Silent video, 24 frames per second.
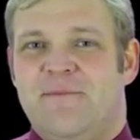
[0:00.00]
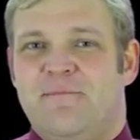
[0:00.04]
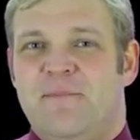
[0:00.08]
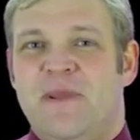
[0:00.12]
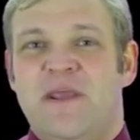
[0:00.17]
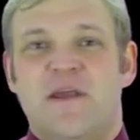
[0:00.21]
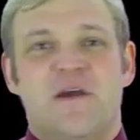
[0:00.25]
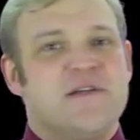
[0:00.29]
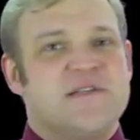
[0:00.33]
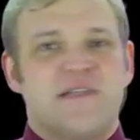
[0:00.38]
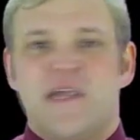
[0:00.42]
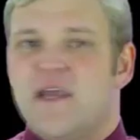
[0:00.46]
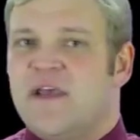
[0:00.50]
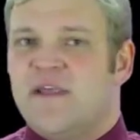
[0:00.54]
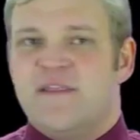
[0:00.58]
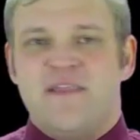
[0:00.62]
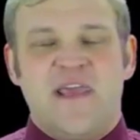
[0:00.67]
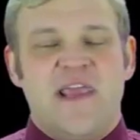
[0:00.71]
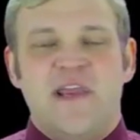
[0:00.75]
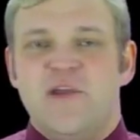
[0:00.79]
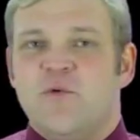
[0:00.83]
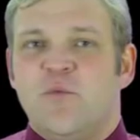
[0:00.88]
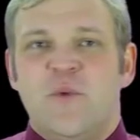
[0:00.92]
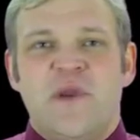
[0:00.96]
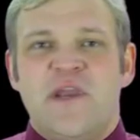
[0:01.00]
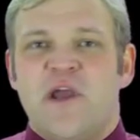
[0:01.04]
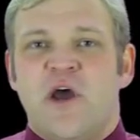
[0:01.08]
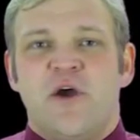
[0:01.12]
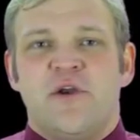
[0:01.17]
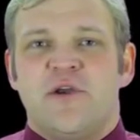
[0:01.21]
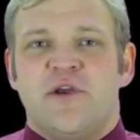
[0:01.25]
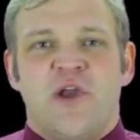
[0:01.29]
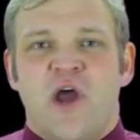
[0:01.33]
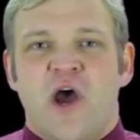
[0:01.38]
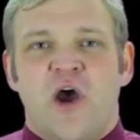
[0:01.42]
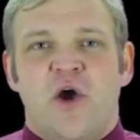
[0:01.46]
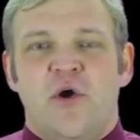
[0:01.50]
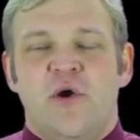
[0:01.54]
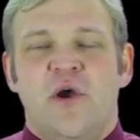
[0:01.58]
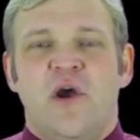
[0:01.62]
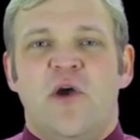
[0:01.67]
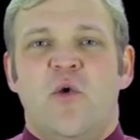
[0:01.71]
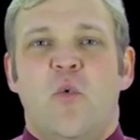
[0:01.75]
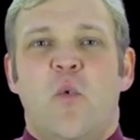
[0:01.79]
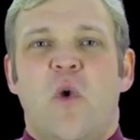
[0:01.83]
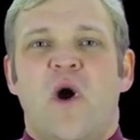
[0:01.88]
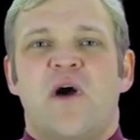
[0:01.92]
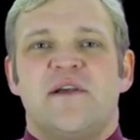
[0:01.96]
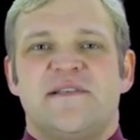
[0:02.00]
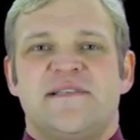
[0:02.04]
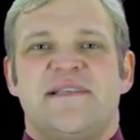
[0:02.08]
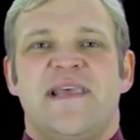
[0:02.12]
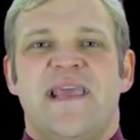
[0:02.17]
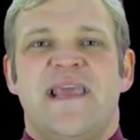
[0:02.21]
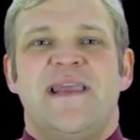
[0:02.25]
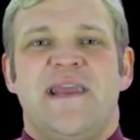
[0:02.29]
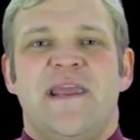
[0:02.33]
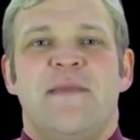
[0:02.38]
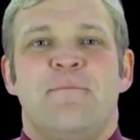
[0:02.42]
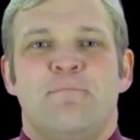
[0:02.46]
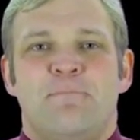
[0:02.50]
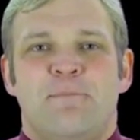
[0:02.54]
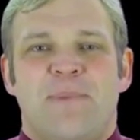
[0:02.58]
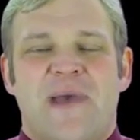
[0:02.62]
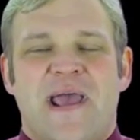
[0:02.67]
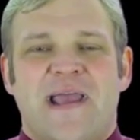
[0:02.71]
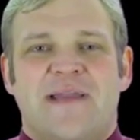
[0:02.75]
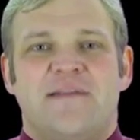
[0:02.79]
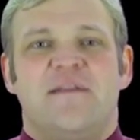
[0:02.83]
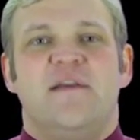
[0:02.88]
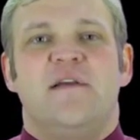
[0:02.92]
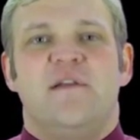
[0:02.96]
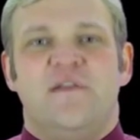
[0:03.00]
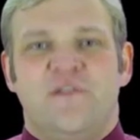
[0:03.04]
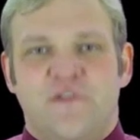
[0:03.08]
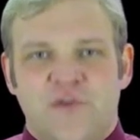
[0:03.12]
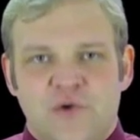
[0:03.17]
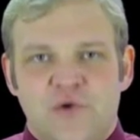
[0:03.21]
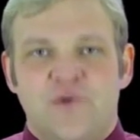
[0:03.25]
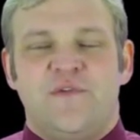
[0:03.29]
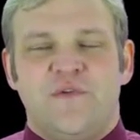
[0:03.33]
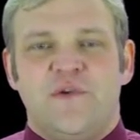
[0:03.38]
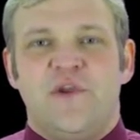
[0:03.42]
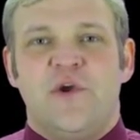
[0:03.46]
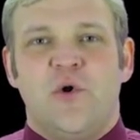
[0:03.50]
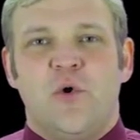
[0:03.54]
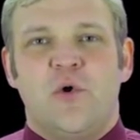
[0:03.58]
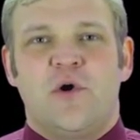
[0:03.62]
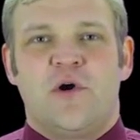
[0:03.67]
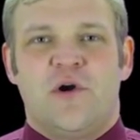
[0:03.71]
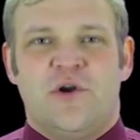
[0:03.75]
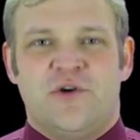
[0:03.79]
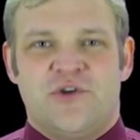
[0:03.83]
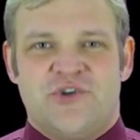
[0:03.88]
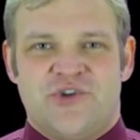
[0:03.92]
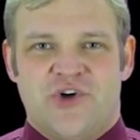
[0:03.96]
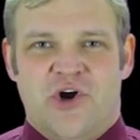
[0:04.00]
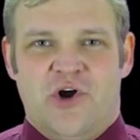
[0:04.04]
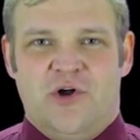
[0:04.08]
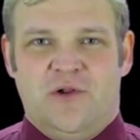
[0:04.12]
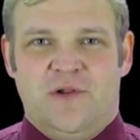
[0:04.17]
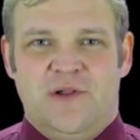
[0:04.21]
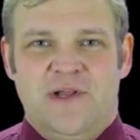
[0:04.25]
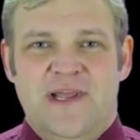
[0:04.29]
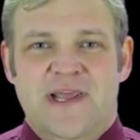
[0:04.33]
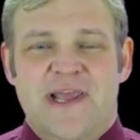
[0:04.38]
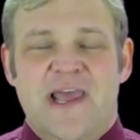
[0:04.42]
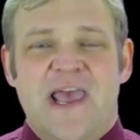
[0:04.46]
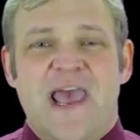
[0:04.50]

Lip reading: Because then we don't know, was there an impact due to your control?